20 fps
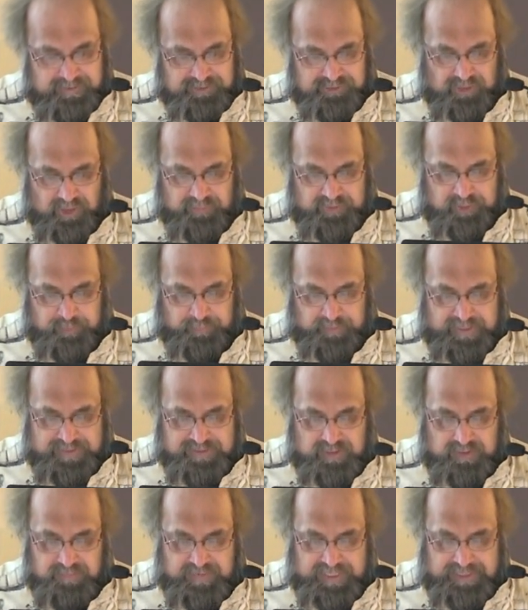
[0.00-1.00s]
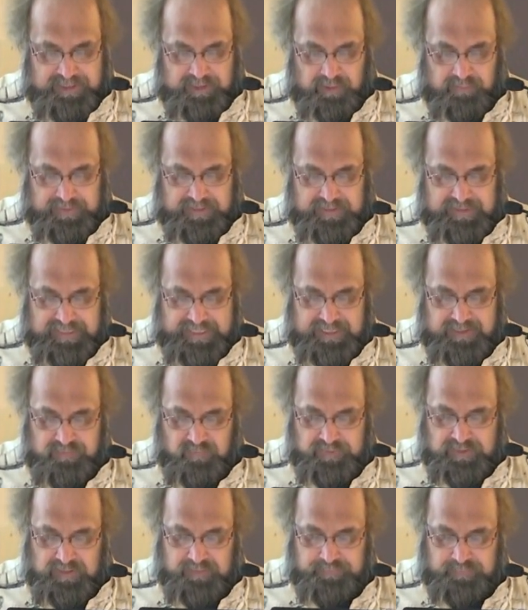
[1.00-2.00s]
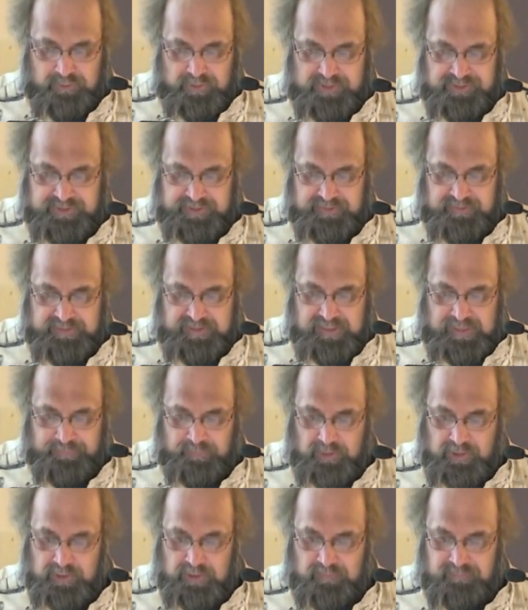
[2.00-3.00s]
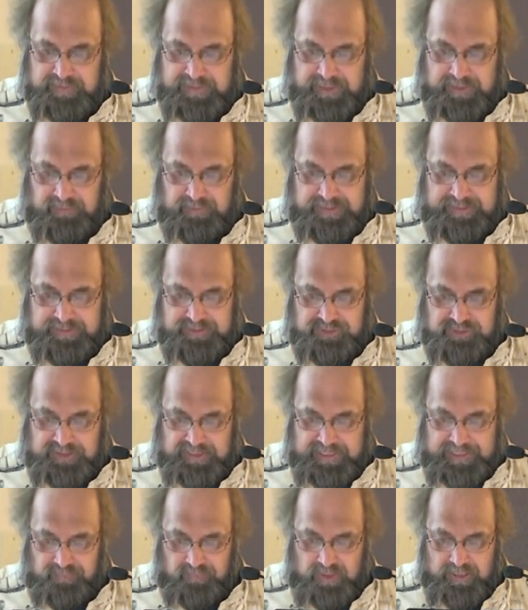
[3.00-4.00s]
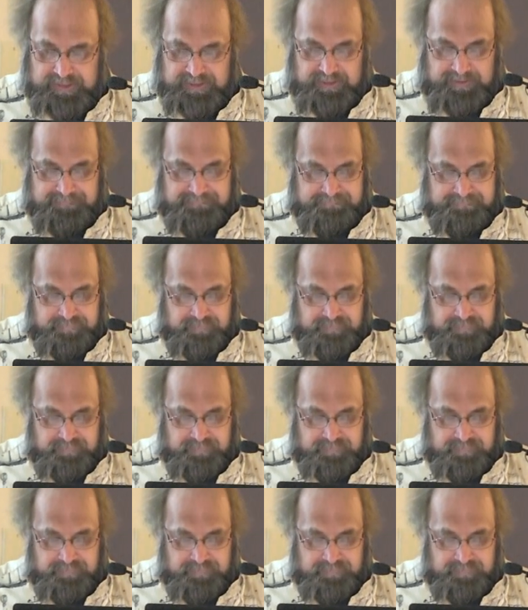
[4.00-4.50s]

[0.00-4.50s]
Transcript: Saw a splendid meteor at night. When it burst, it lit up all around like a skyrocket.